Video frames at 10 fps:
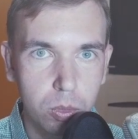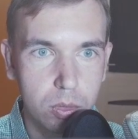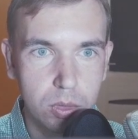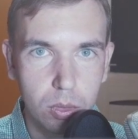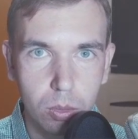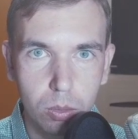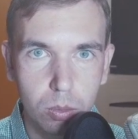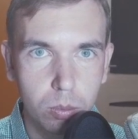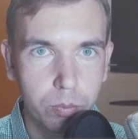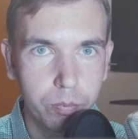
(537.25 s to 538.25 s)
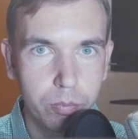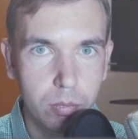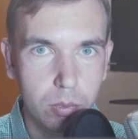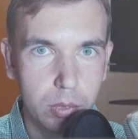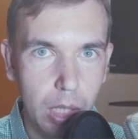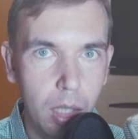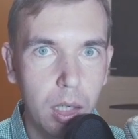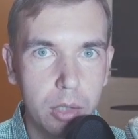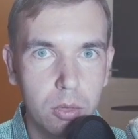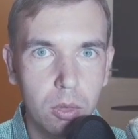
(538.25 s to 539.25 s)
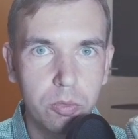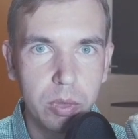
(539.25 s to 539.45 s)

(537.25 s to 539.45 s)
So yeah, I talked with